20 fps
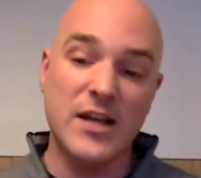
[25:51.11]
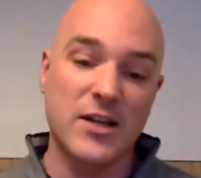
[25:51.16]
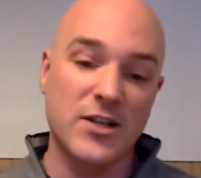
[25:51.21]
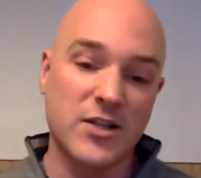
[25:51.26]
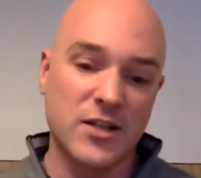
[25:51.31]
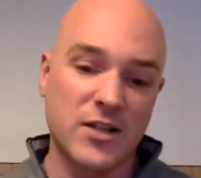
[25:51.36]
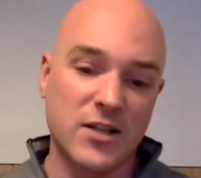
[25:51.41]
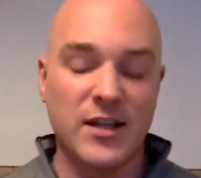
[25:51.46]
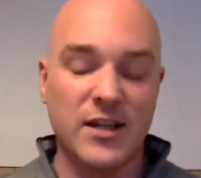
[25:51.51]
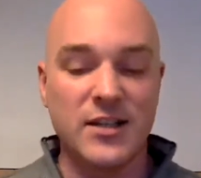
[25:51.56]

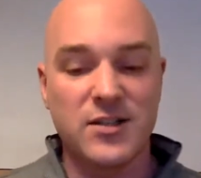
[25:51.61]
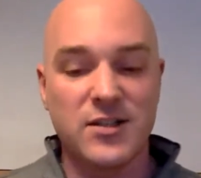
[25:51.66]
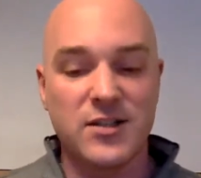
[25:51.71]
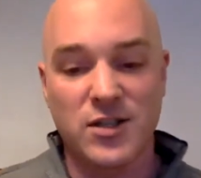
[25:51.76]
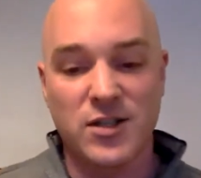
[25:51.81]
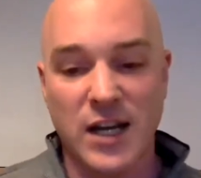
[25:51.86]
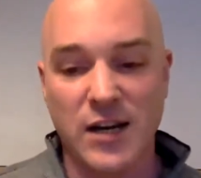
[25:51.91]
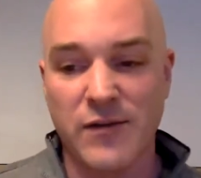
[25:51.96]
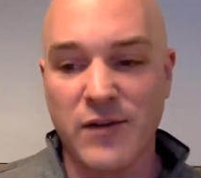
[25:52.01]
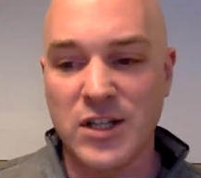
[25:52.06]
It's
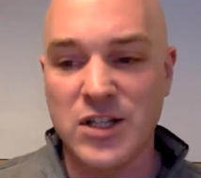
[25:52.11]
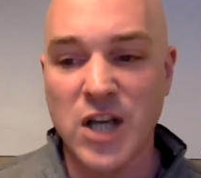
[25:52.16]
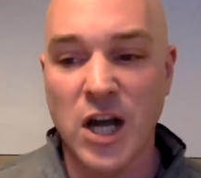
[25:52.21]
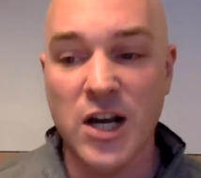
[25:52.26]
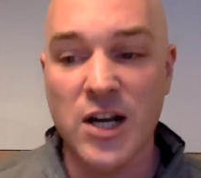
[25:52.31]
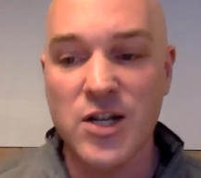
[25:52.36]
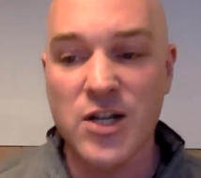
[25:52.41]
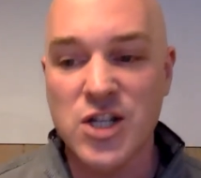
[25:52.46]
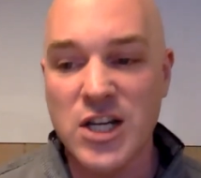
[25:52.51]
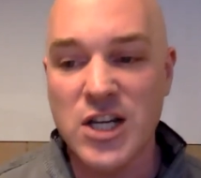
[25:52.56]
kind of a
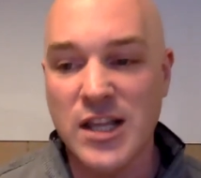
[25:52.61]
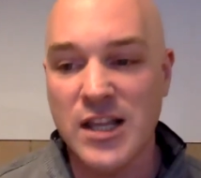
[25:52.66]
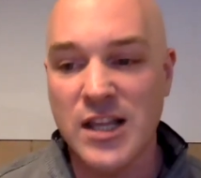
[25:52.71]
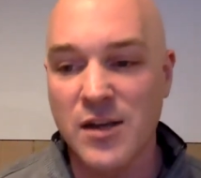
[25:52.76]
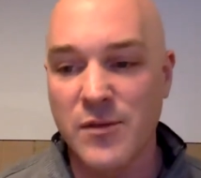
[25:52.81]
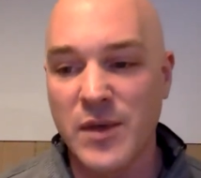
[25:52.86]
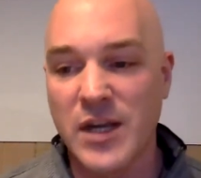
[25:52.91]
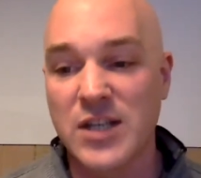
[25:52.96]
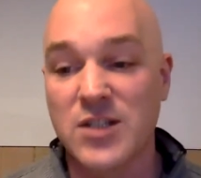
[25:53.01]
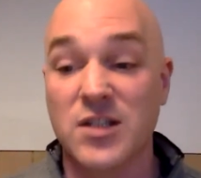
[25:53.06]
tongue-in-cheek
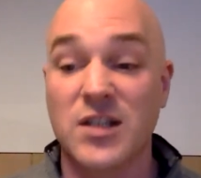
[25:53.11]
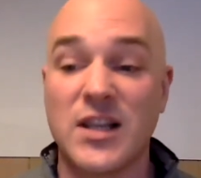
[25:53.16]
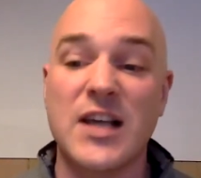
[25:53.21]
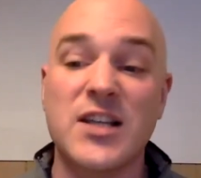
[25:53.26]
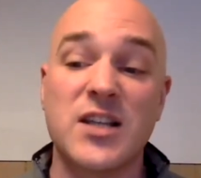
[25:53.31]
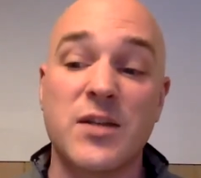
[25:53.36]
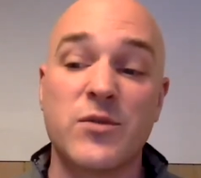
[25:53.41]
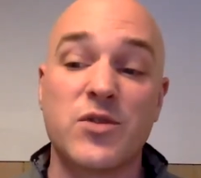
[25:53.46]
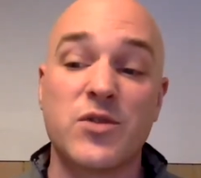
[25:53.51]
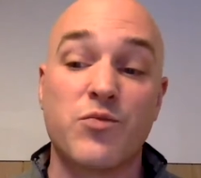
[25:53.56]
thing because his
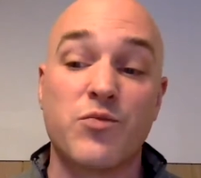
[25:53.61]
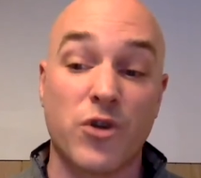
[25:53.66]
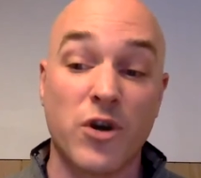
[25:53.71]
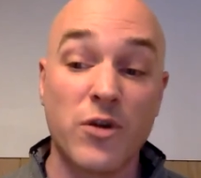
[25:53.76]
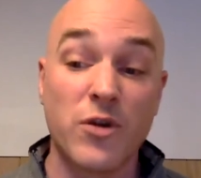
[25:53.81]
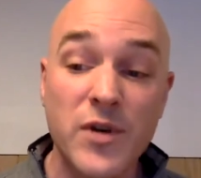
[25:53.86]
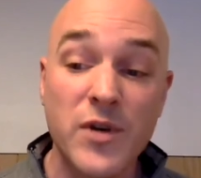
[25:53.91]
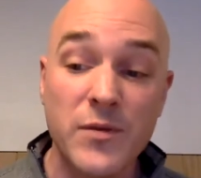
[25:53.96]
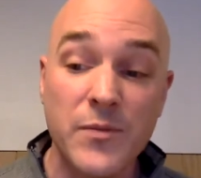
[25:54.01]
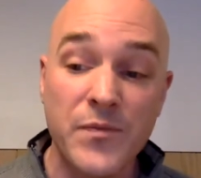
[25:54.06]
last name is
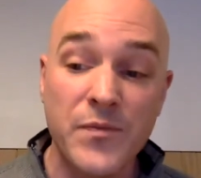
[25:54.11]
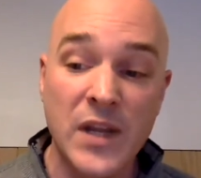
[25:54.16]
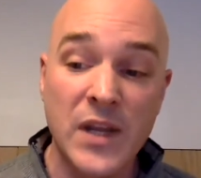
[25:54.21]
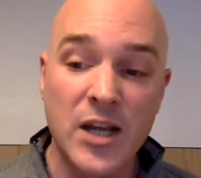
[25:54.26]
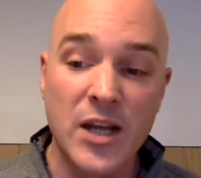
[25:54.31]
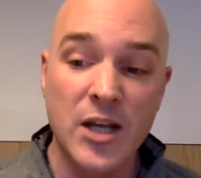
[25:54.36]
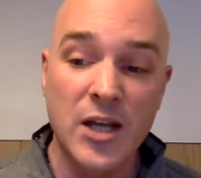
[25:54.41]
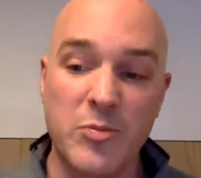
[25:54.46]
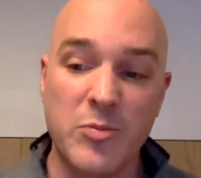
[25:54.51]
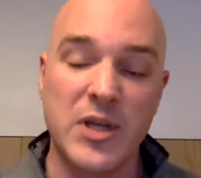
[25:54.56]
Broom,
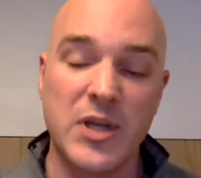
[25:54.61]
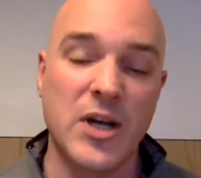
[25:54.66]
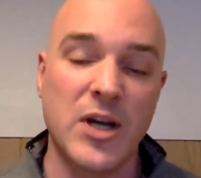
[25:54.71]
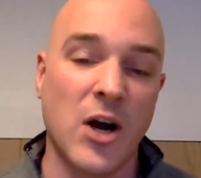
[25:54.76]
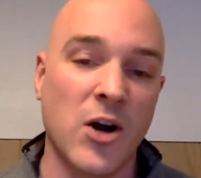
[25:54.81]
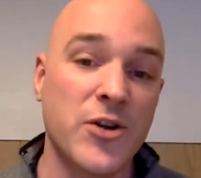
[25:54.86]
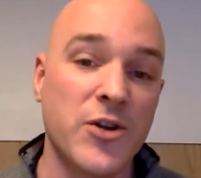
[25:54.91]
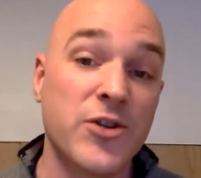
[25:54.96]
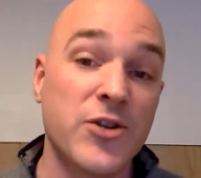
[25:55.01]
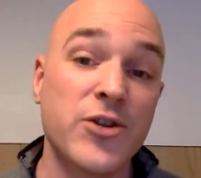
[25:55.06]

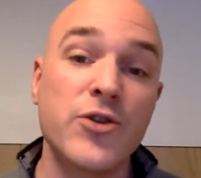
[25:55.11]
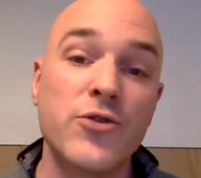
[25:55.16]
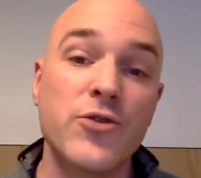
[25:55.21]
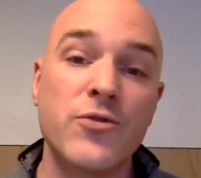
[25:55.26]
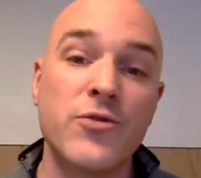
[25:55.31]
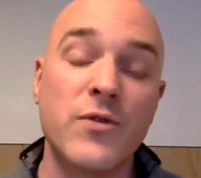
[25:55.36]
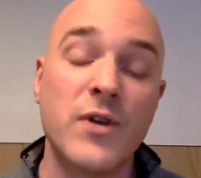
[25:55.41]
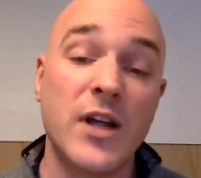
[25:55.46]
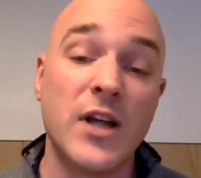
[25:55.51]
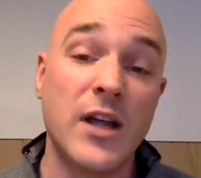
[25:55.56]

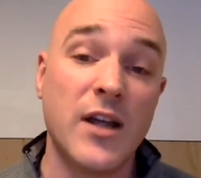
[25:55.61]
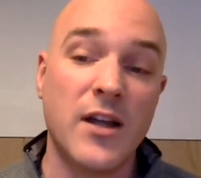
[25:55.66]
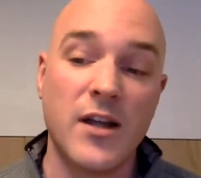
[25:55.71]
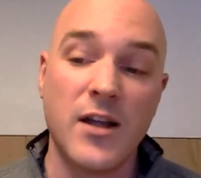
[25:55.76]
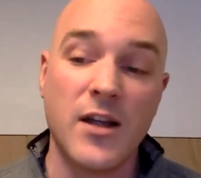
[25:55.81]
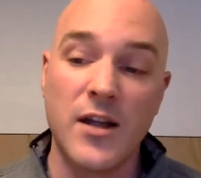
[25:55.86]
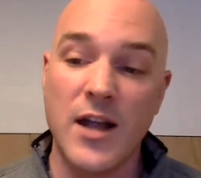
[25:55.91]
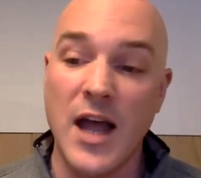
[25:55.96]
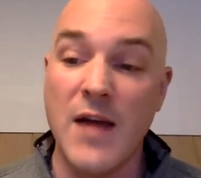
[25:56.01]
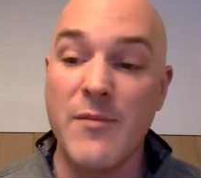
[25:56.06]

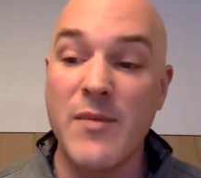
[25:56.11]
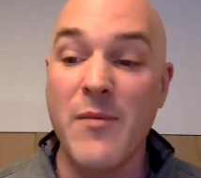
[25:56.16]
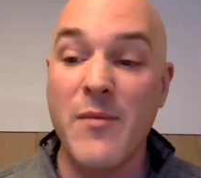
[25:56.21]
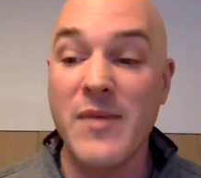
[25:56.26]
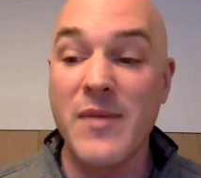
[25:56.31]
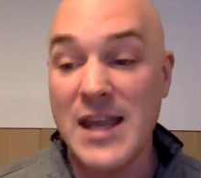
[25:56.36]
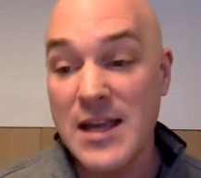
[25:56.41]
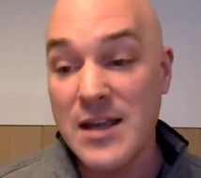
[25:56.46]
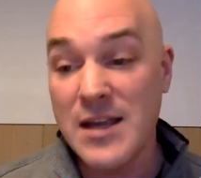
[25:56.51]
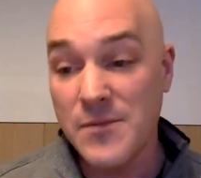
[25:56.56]

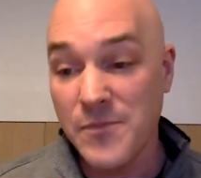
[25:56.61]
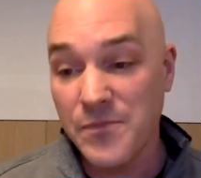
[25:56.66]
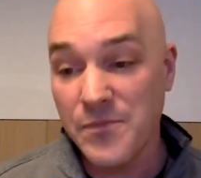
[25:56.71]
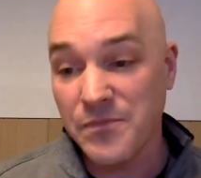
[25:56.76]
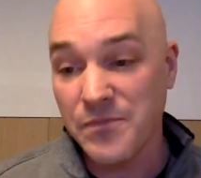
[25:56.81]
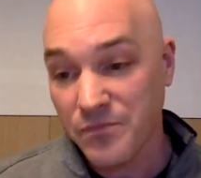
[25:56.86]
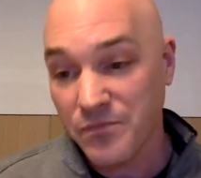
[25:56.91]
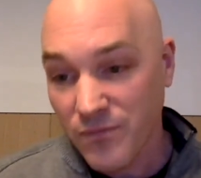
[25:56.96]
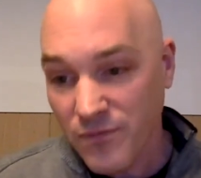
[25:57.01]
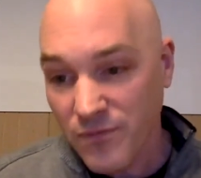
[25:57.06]
Brumme.
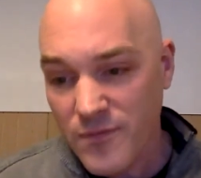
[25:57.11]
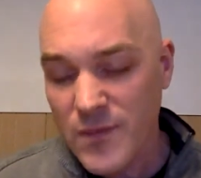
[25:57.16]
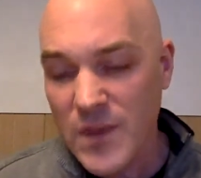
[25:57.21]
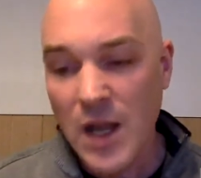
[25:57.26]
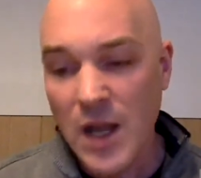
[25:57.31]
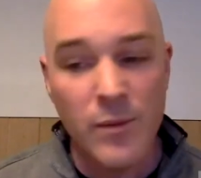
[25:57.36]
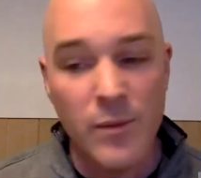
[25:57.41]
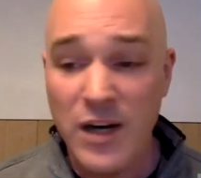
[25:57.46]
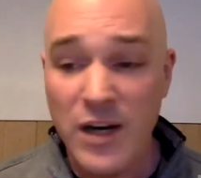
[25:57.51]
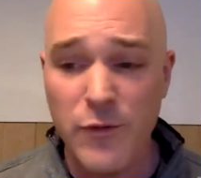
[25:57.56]

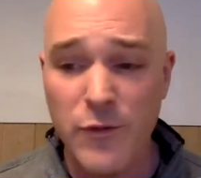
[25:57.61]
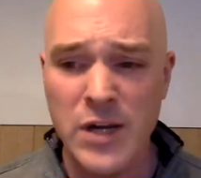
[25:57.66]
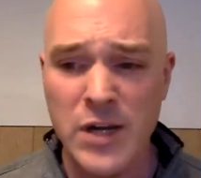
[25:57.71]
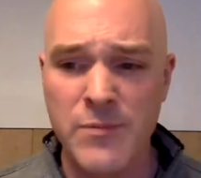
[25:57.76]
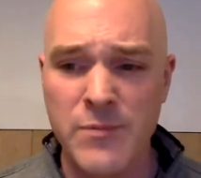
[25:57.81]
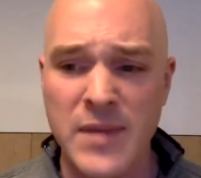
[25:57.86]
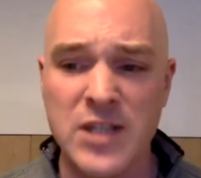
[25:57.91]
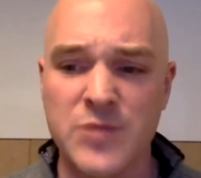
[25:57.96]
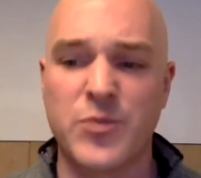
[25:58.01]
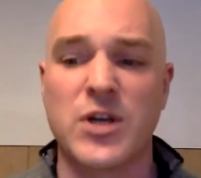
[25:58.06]
But everybody
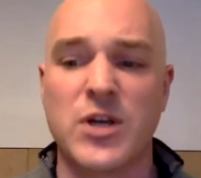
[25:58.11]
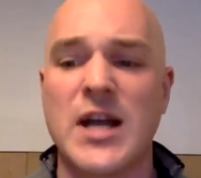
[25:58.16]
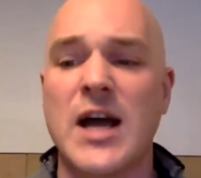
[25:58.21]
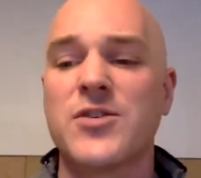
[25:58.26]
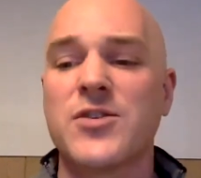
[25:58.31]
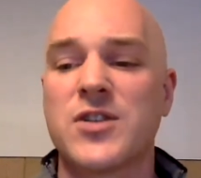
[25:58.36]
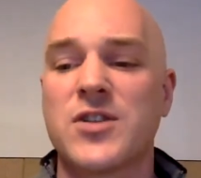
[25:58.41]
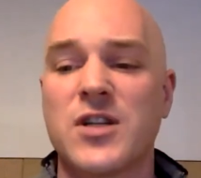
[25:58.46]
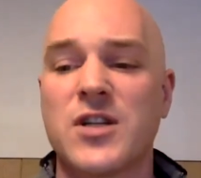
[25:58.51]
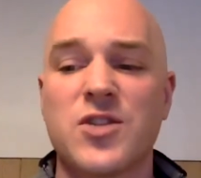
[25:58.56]

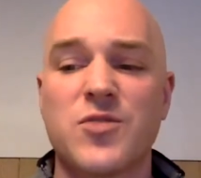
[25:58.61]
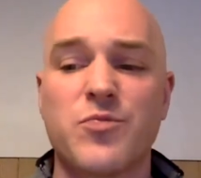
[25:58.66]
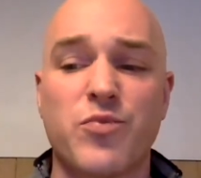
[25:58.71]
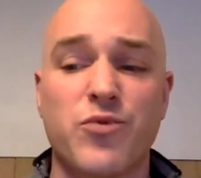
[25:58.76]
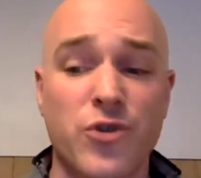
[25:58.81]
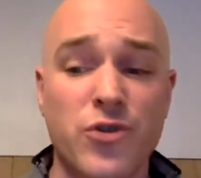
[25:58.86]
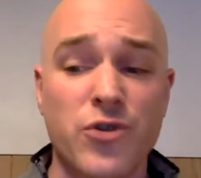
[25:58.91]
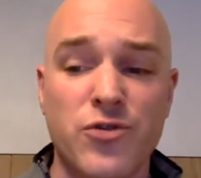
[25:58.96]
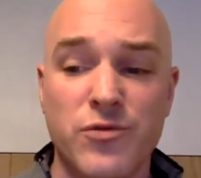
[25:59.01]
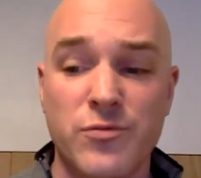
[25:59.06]
mispronounced it as
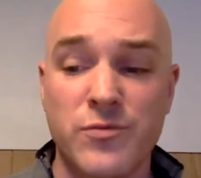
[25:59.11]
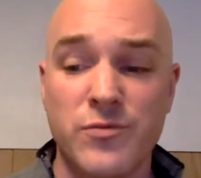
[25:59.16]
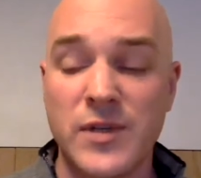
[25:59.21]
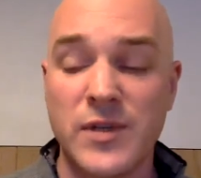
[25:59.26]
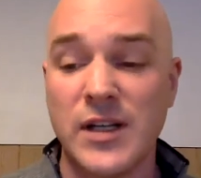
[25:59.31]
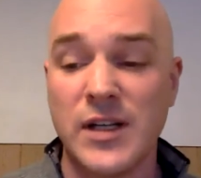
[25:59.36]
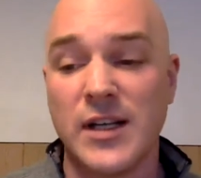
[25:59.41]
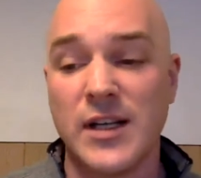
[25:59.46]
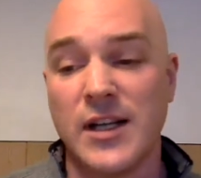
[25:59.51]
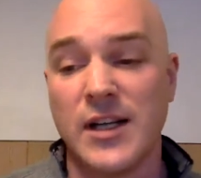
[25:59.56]
Broom.
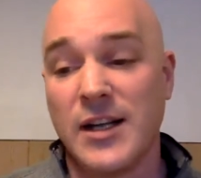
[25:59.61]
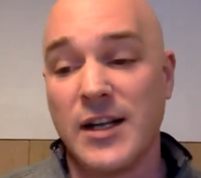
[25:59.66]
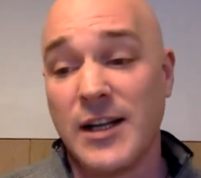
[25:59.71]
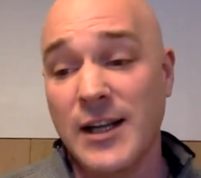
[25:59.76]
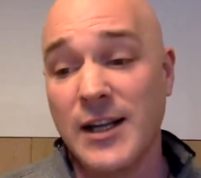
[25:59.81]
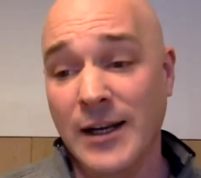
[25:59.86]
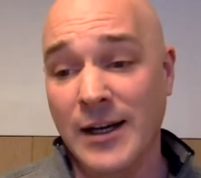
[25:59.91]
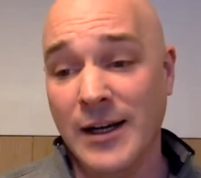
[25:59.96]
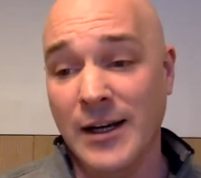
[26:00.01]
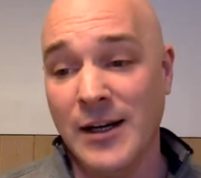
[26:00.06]

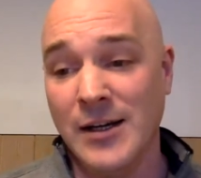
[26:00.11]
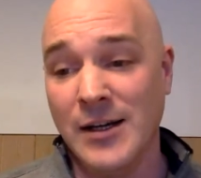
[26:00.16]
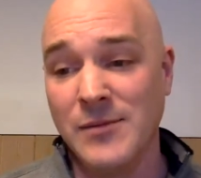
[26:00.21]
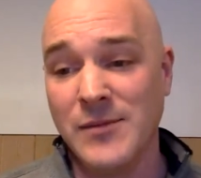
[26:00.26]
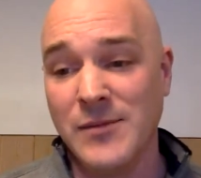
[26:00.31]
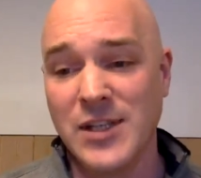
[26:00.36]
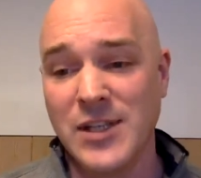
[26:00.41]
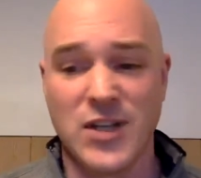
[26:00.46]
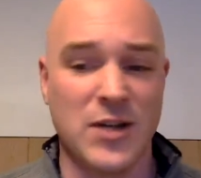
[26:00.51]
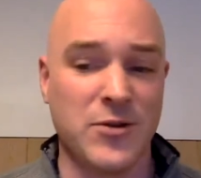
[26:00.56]

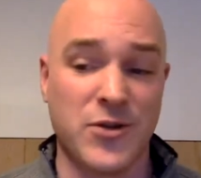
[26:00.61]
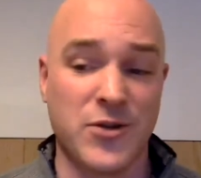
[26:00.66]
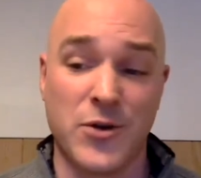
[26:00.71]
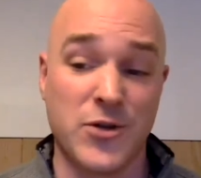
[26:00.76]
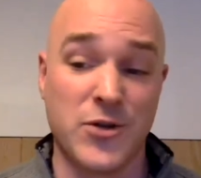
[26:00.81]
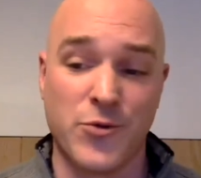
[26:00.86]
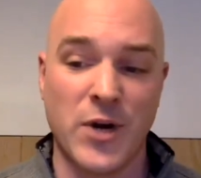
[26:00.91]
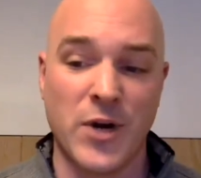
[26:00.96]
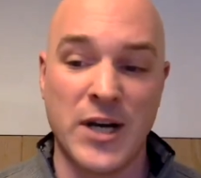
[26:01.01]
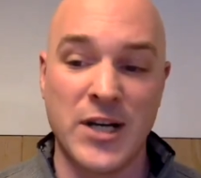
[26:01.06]
And so that was always
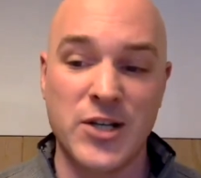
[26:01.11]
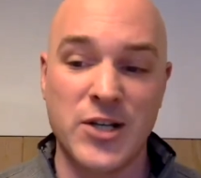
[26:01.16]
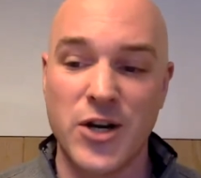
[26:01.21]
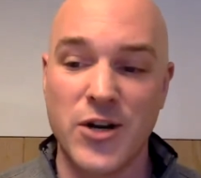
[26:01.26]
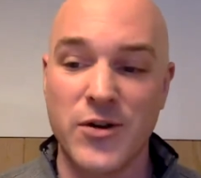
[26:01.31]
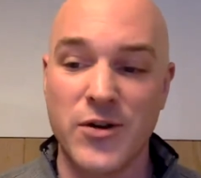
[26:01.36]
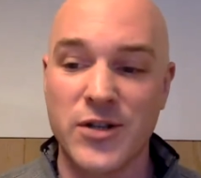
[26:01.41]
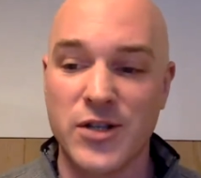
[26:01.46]
a running joke.